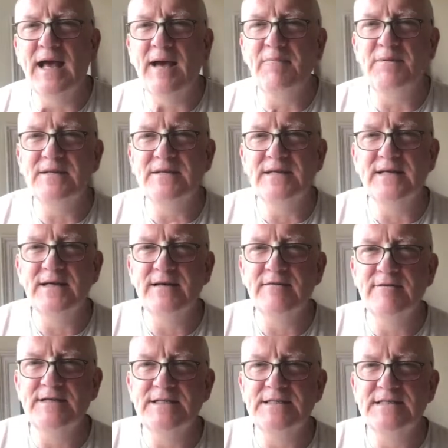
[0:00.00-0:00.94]
happened
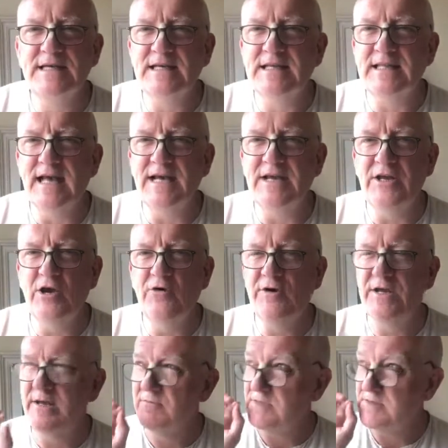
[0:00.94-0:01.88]
here is that
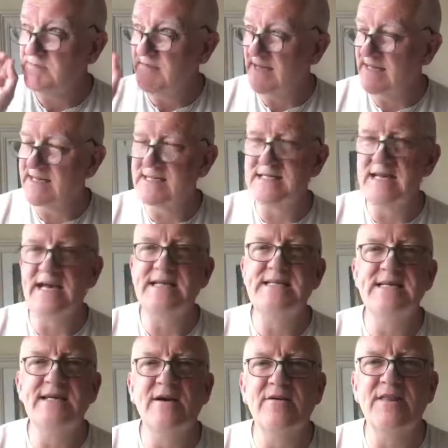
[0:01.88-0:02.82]
yogi was
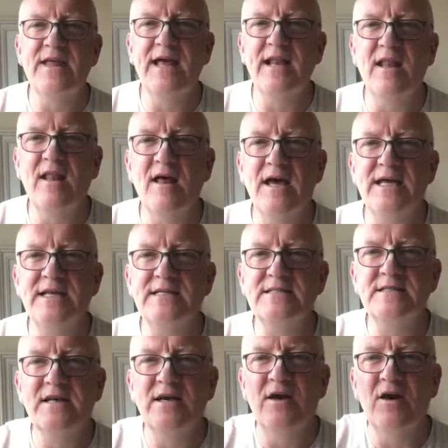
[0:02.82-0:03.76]
meditating on that
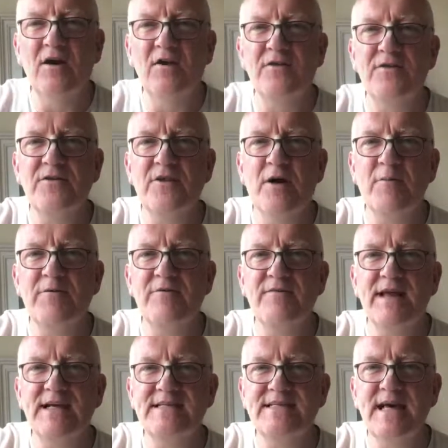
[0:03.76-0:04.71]
light on the top of
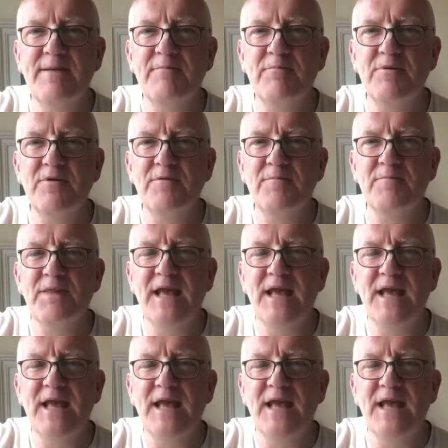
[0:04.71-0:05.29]
that temple,